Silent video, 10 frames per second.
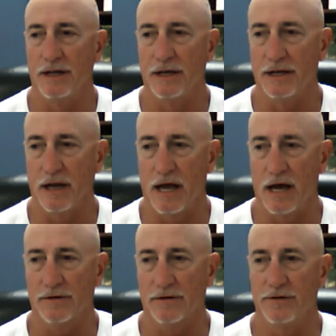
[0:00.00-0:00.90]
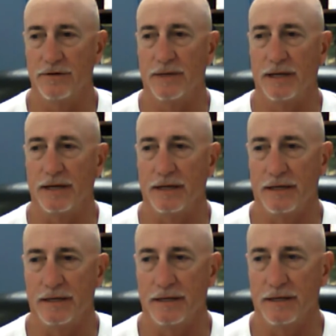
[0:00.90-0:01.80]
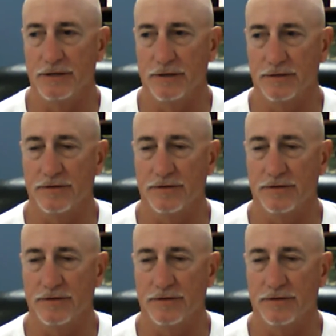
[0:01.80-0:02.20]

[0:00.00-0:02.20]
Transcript: in at locker room, and it took